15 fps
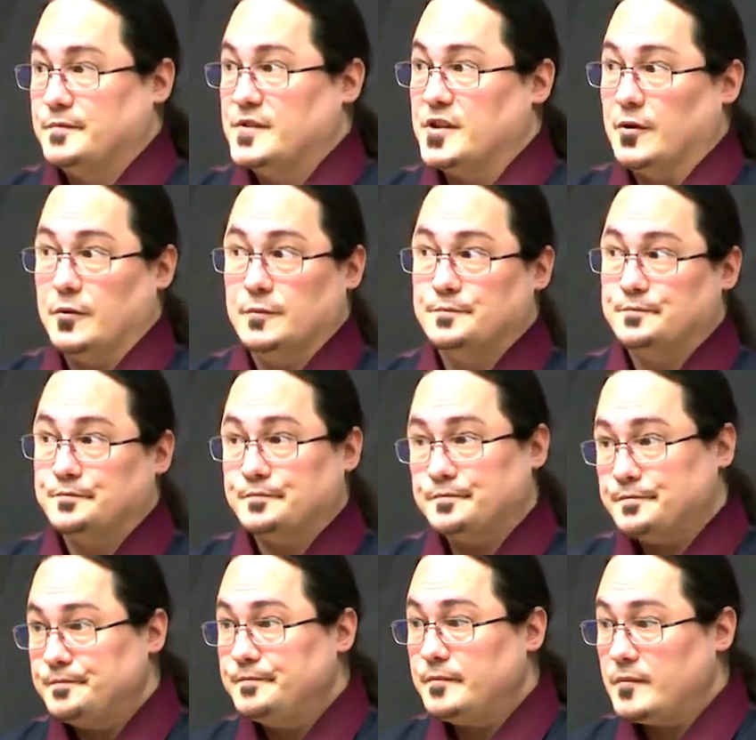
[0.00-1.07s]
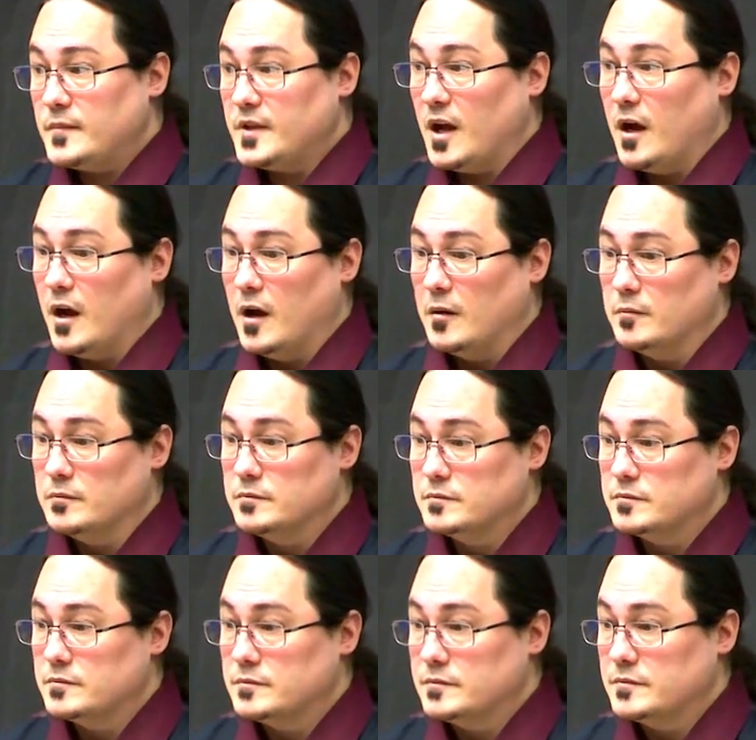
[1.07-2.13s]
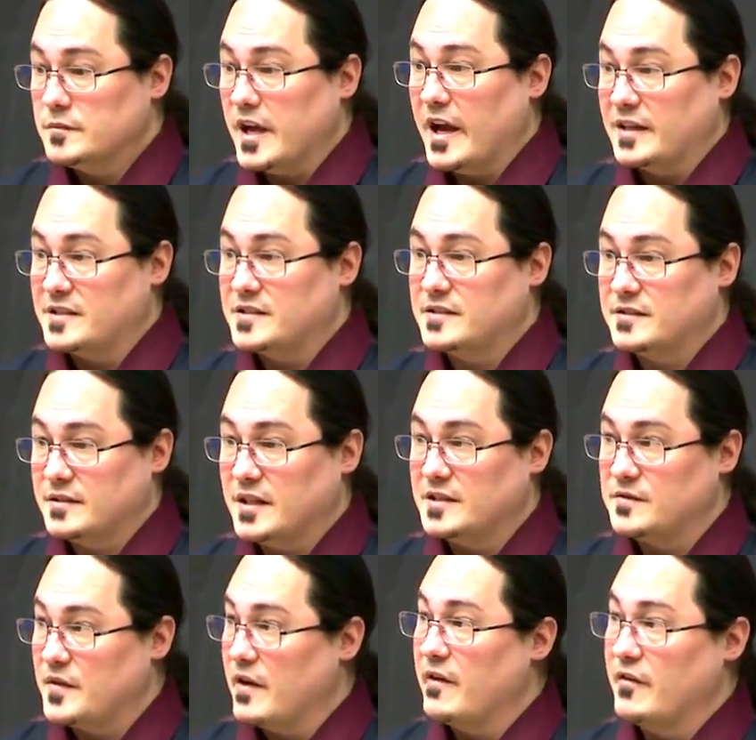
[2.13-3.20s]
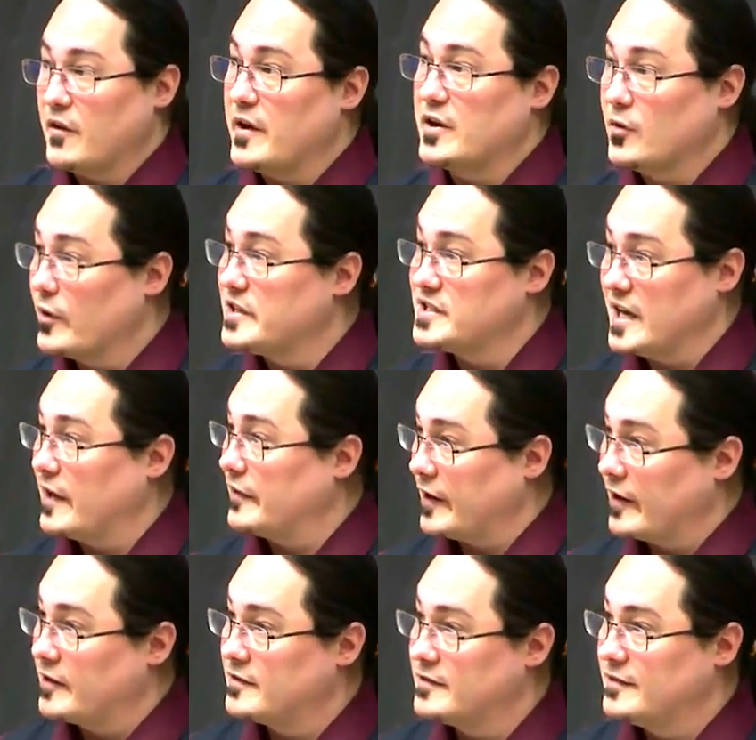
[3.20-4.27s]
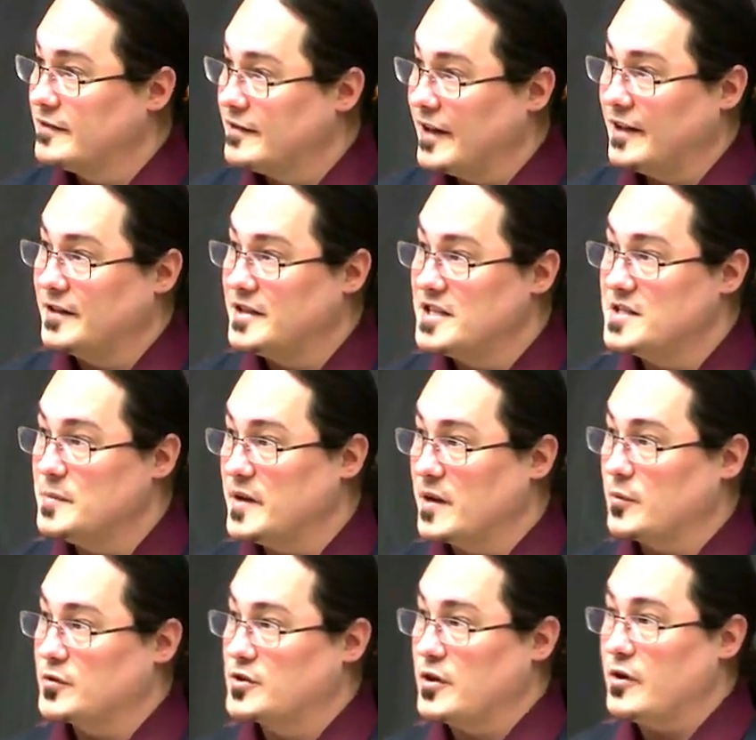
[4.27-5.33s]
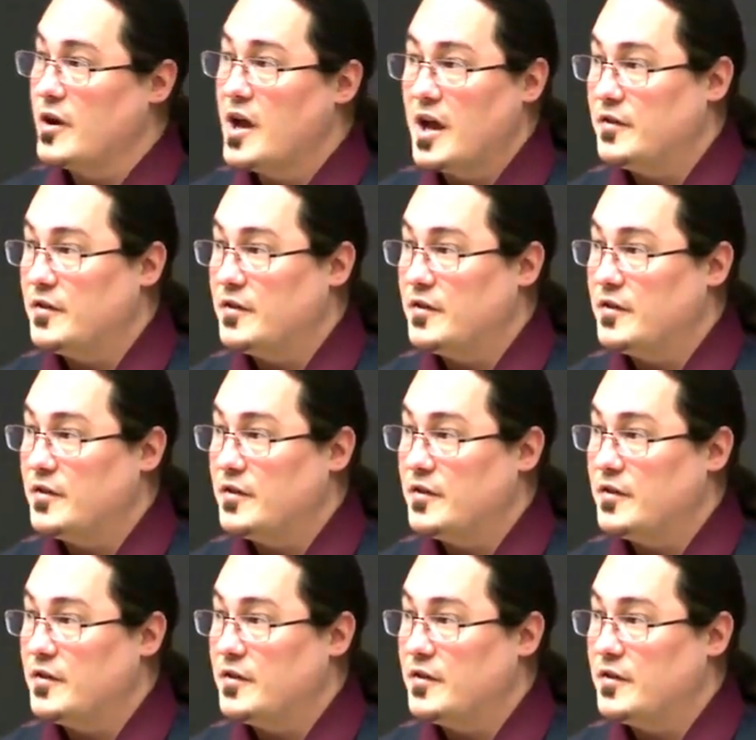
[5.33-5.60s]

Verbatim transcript: So, um, yeah, it's it's very very noisy out there, and TCP dump will show you.